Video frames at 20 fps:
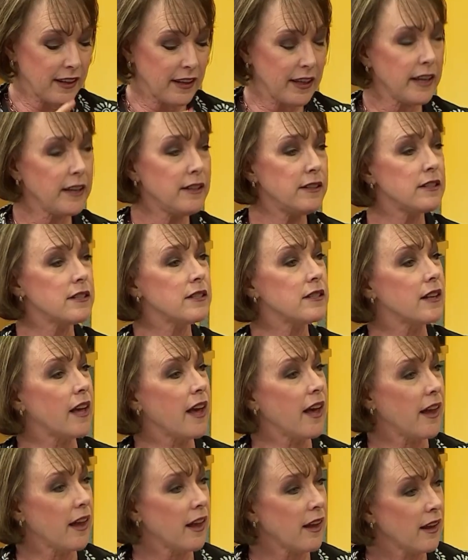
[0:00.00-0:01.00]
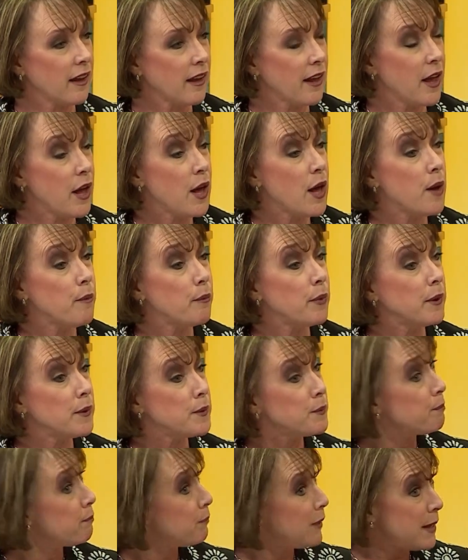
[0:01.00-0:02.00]
the kids say,
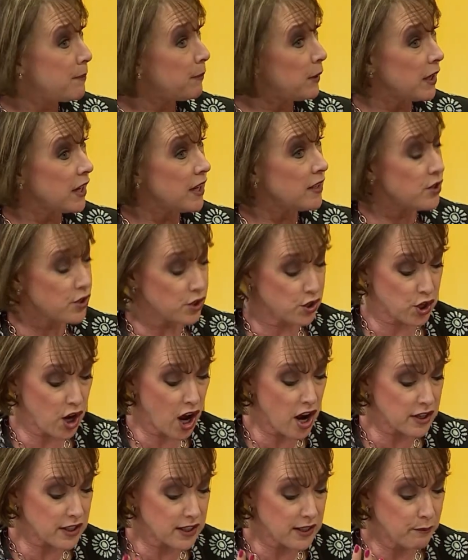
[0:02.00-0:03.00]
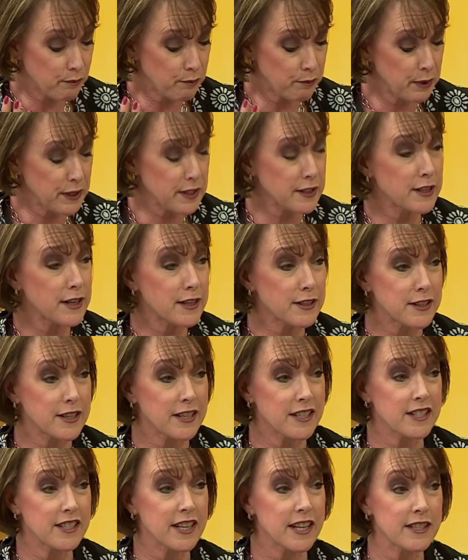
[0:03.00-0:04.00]
people can start
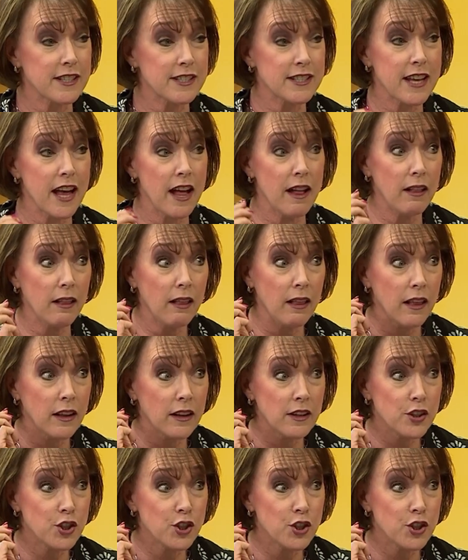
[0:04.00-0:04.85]
businesses that sell